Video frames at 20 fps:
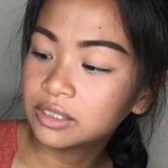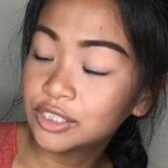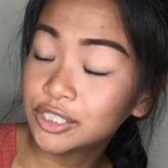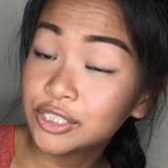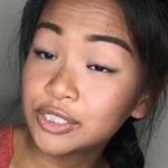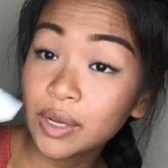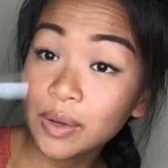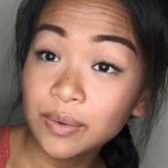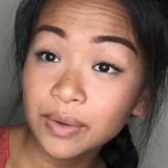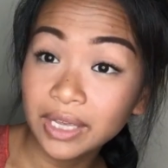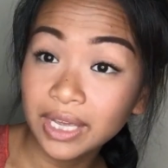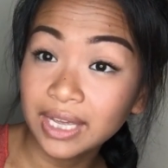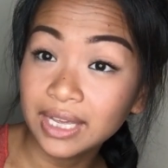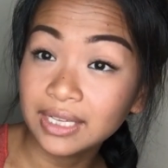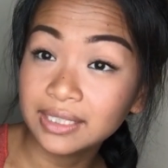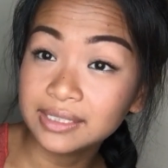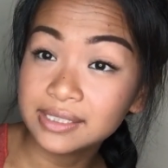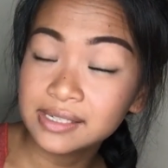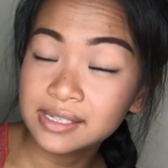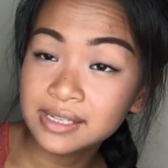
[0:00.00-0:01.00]
soak
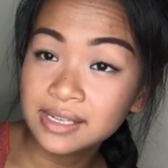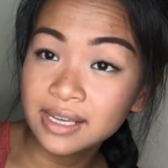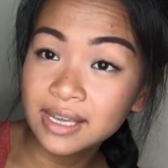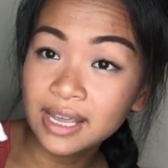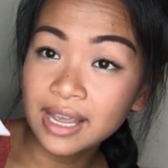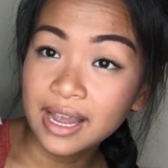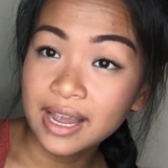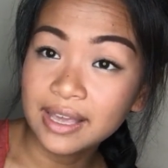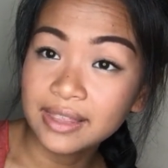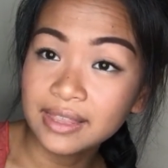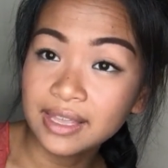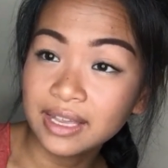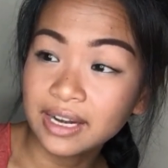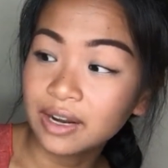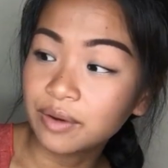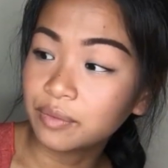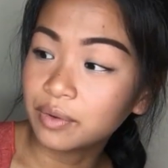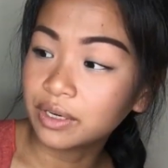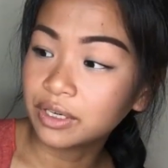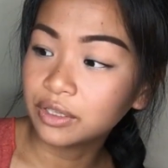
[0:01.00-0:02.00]
it and then
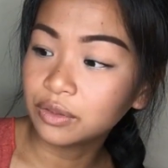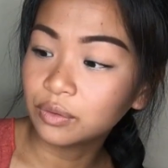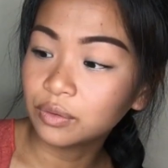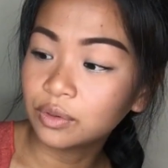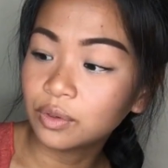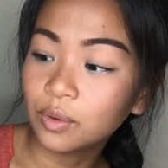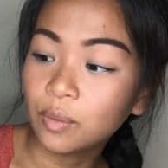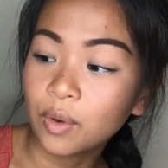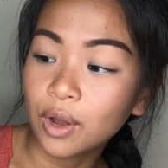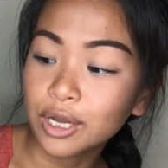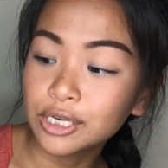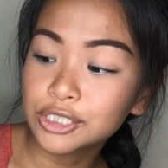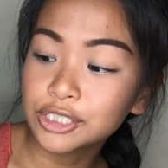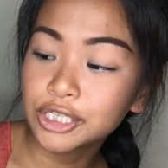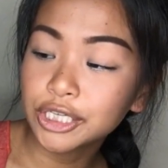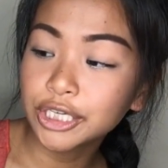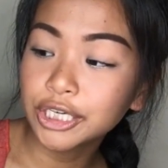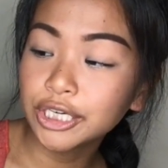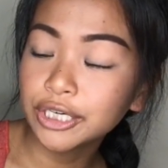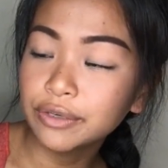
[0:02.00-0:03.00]
I run it through the
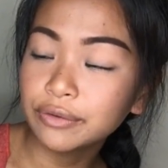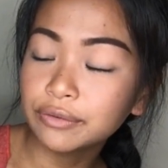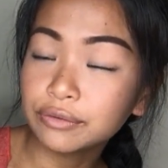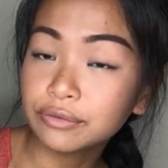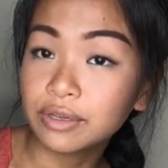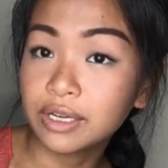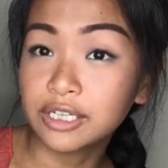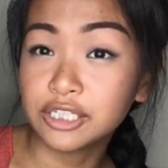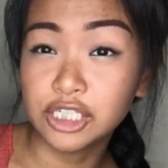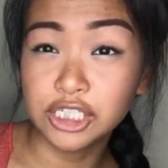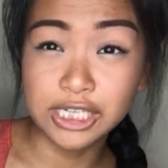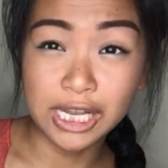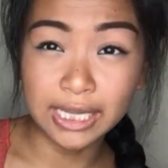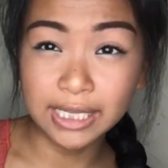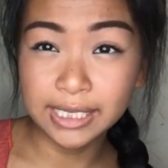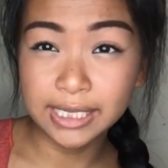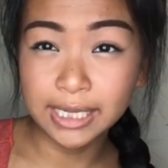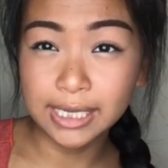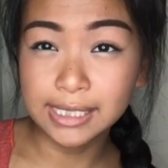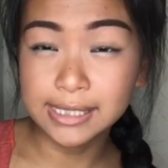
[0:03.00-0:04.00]
washer under
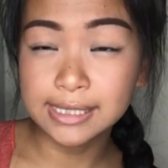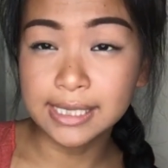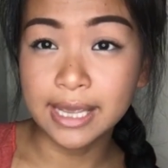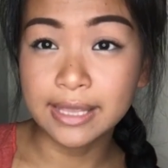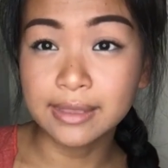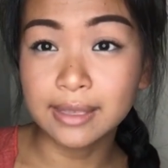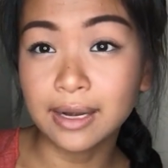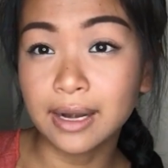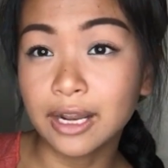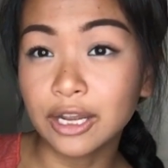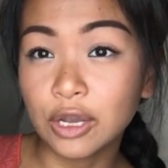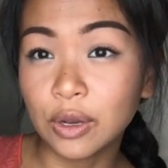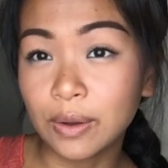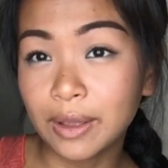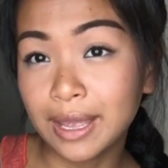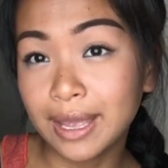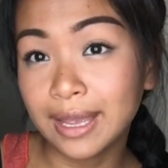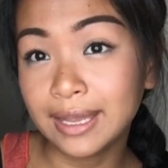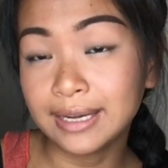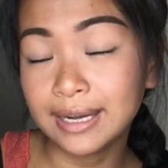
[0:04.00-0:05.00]
delicates, and then I go
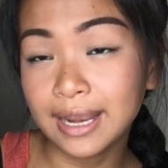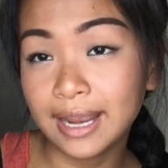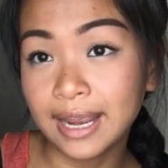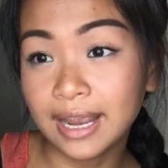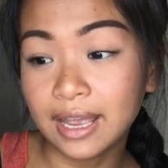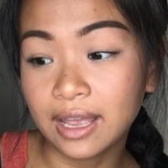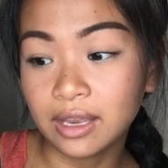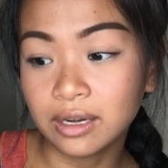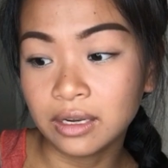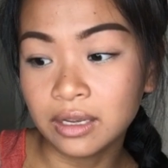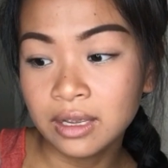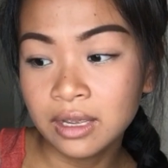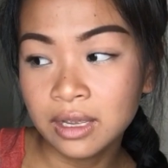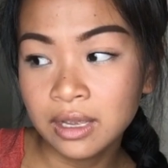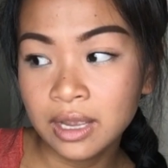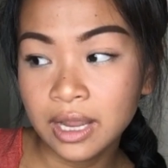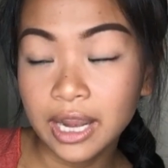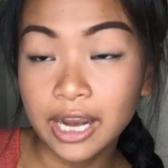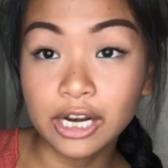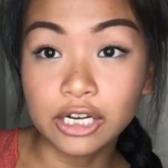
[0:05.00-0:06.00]
ahead and
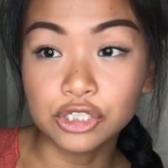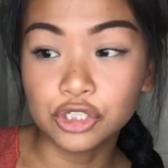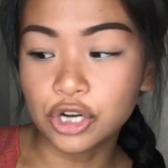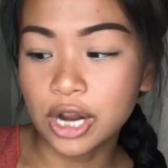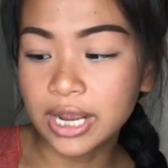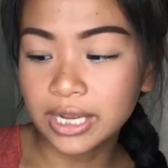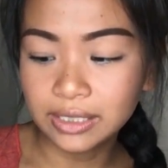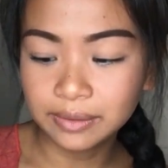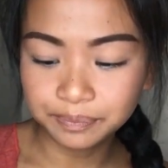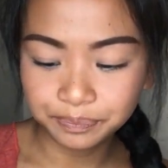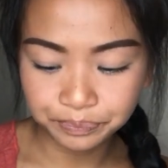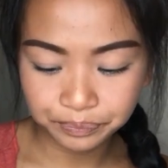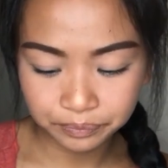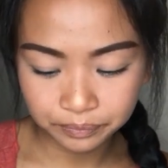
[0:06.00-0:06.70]
air dry it.